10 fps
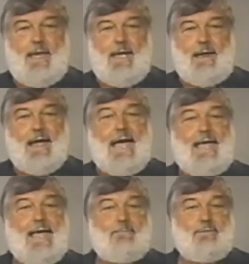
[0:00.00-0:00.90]
And I
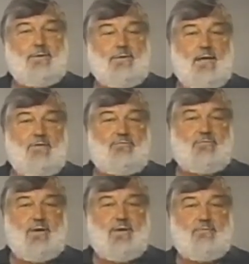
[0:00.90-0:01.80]
happen to
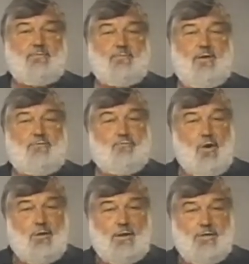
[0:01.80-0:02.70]
love
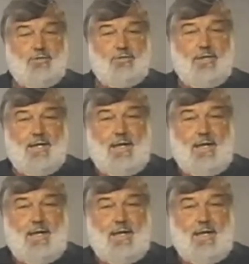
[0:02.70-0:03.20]
foliage,